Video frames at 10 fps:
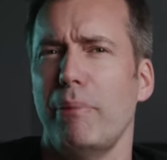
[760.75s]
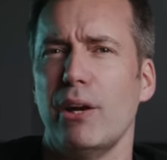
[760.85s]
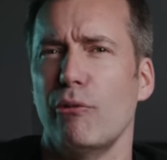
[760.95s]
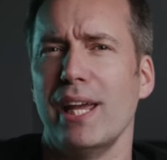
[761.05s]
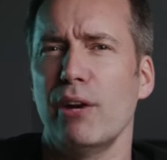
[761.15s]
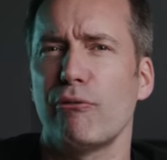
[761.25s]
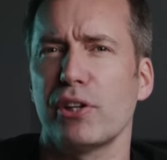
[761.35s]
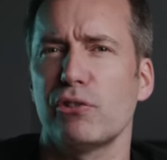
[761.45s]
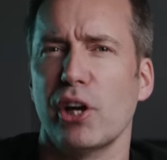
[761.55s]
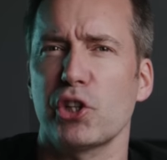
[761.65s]
Battery
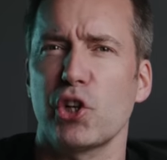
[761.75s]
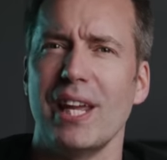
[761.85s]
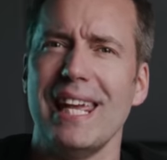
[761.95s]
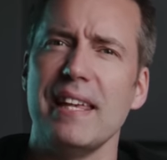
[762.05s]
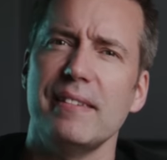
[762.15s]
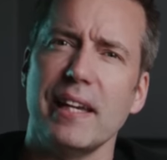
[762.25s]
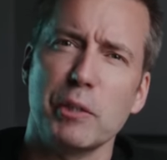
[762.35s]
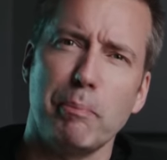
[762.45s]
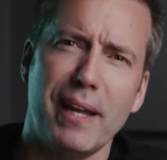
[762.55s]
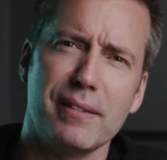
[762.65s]
infrastructure is
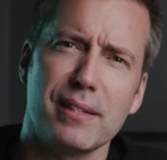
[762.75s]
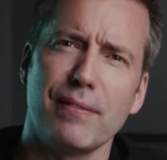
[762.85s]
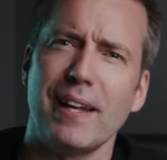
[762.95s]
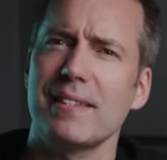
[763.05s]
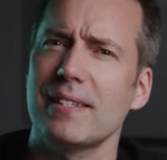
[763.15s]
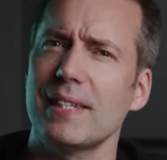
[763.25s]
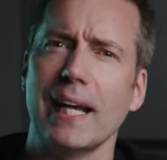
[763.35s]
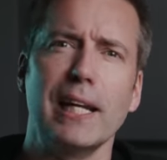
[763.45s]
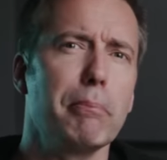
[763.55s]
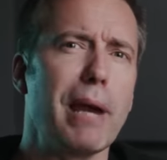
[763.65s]
expensive, and
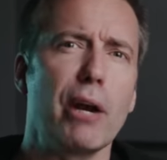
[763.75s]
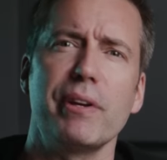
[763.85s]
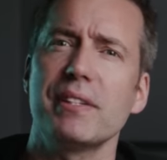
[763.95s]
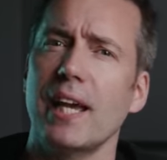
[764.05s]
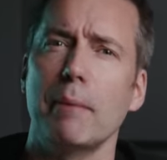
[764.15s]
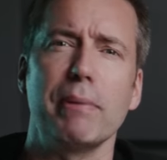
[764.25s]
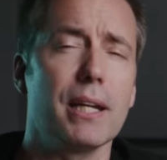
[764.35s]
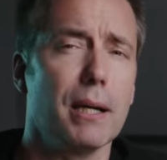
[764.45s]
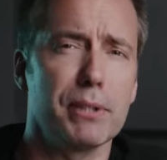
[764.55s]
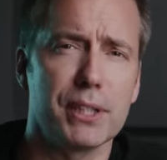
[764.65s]
cycling batteries can be
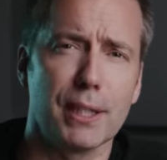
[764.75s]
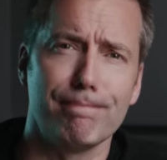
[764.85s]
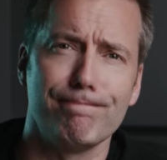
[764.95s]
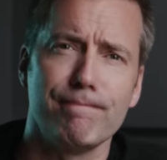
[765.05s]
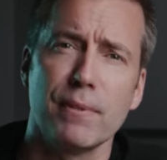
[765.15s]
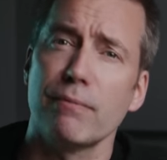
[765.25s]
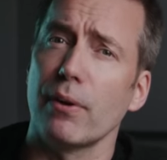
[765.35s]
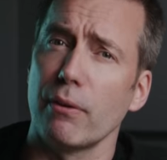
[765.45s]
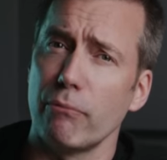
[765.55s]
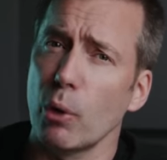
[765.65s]
cumbersome.
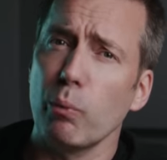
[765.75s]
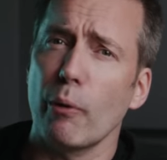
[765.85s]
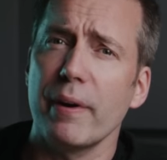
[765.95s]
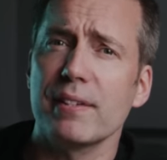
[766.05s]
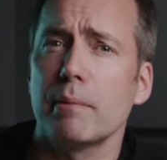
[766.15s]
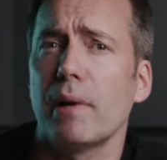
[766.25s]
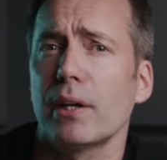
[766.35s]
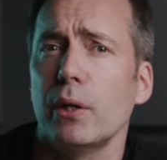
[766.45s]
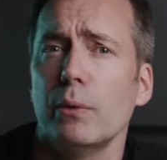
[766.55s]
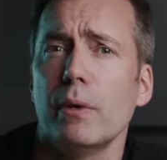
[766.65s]
For the road warriors
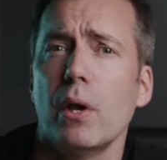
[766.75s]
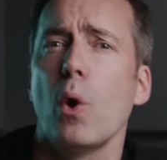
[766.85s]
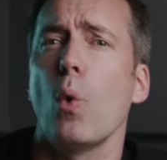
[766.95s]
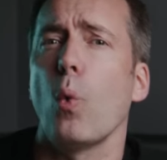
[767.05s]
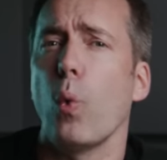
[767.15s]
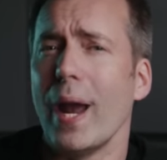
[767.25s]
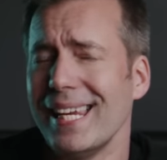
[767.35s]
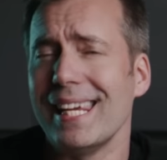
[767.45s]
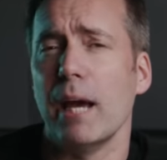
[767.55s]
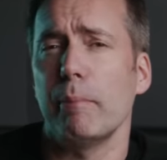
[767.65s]
among you,
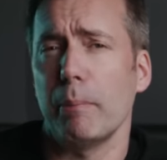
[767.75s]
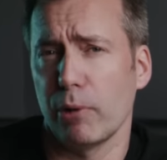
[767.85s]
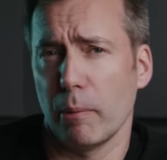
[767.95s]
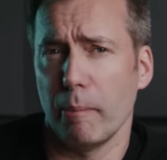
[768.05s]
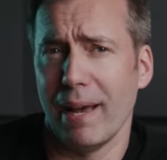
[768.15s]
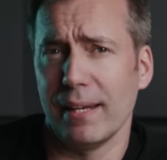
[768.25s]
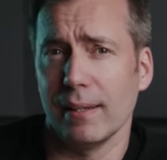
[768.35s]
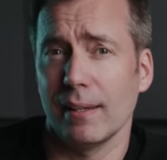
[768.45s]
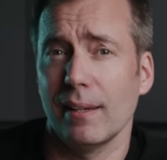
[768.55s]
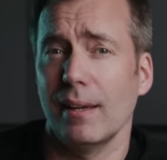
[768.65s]
weight can be
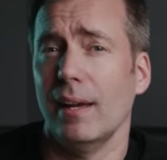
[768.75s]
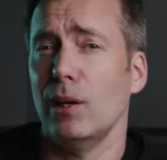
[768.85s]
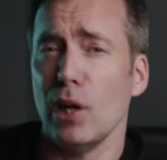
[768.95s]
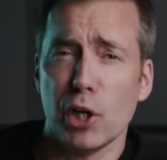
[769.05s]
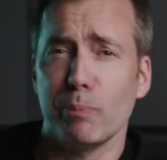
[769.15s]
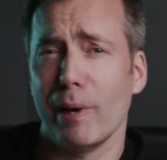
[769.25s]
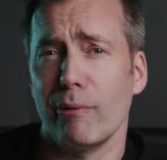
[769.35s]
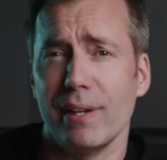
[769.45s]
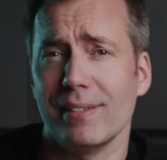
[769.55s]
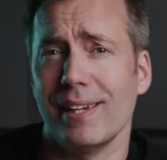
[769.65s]
problematic, and large
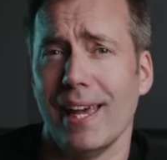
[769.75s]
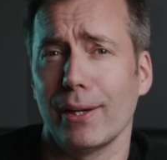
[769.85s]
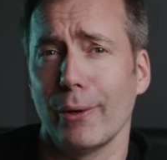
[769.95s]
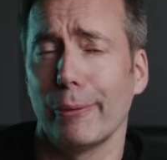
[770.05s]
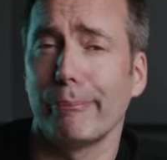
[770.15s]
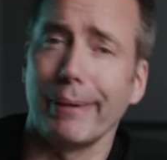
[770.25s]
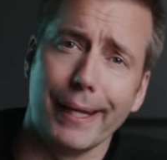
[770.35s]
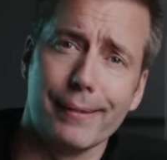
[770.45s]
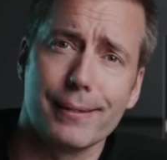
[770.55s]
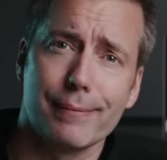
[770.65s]
batteries can't go on
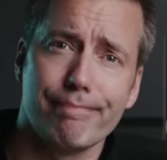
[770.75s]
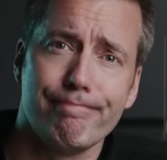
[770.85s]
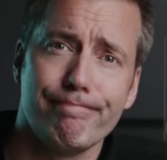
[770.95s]
planes.